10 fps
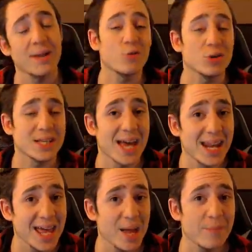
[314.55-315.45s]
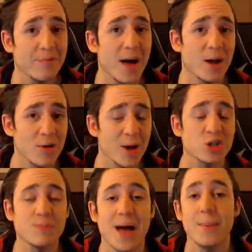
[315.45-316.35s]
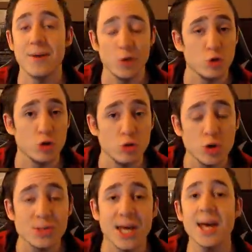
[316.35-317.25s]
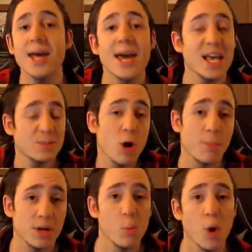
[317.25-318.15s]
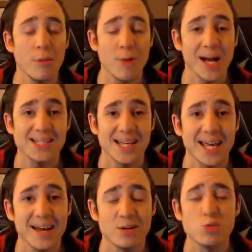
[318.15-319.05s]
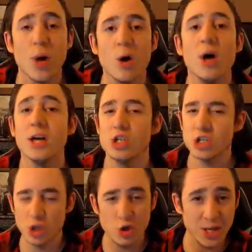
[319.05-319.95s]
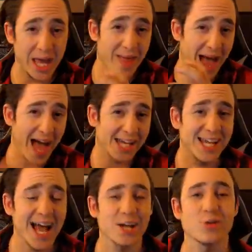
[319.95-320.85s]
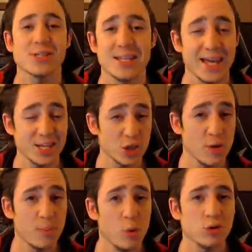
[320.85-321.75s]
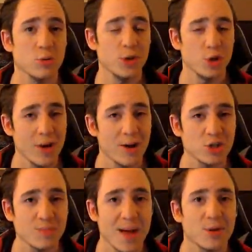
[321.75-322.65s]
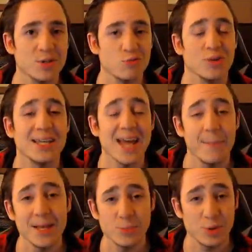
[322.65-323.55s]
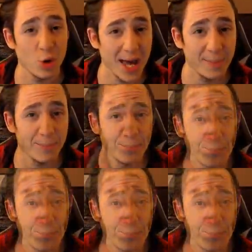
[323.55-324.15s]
And of course, again, hip fire crouch spam, if you do use it, is probably worth practicing here as well, just so you can get that added accuracy that is so important when you crouch spam, because it really can mess with your aim.